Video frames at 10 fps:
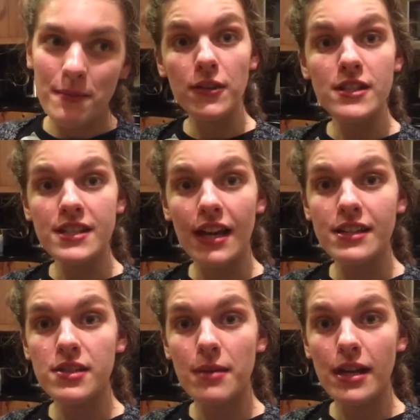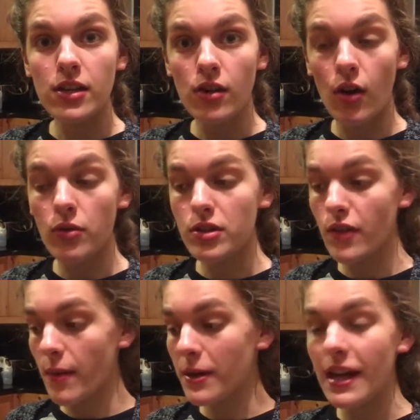If you decide to make your own
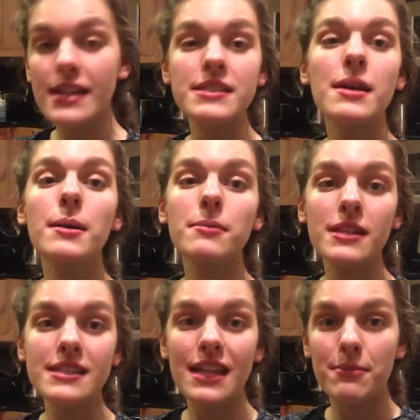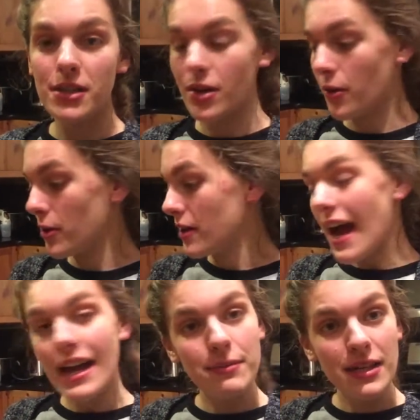November cakes, please let me know.
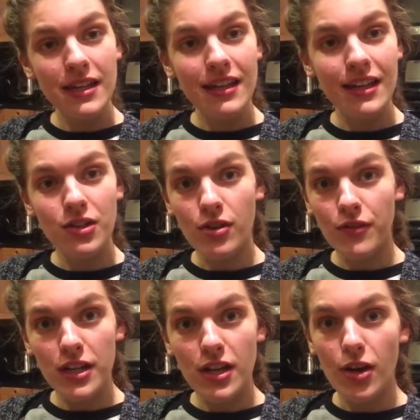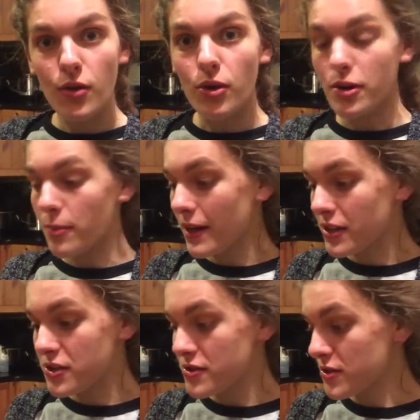Tag me in your video or your
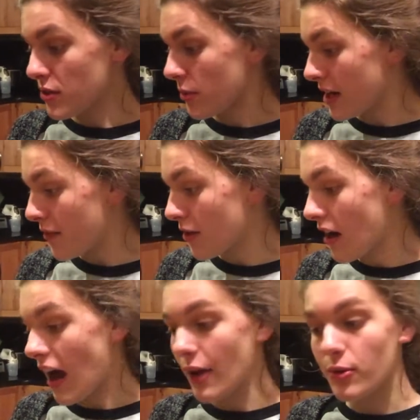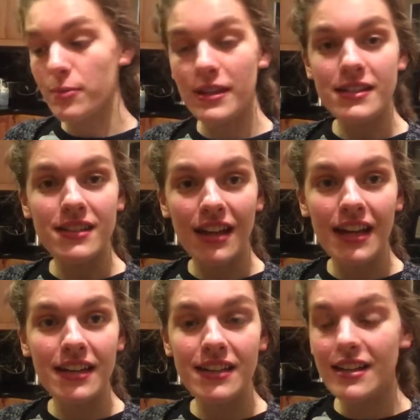pictures or whatever. I will be
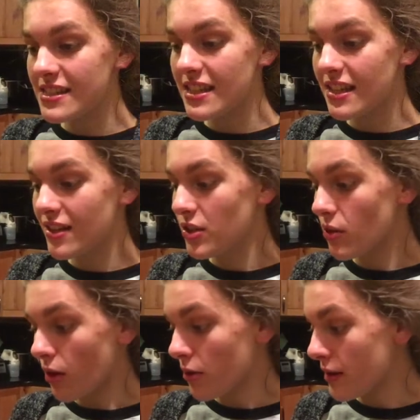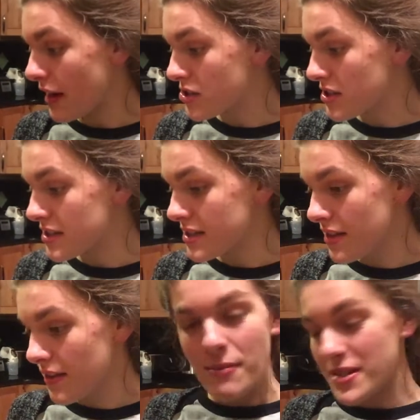delighted to see your creations.
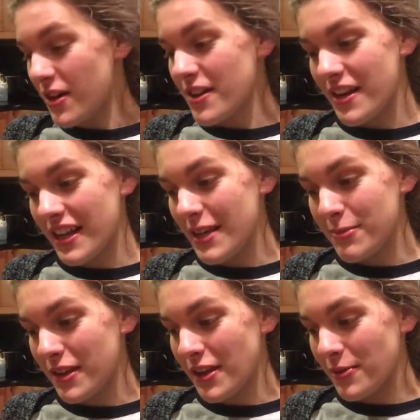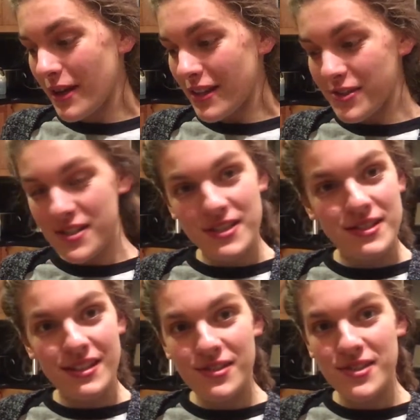I'm, I'm sorry that I keep looking away. They're
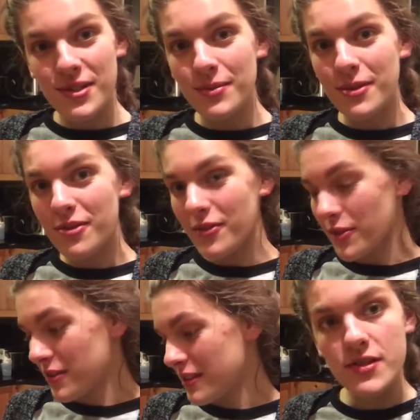just, they're so beautiful.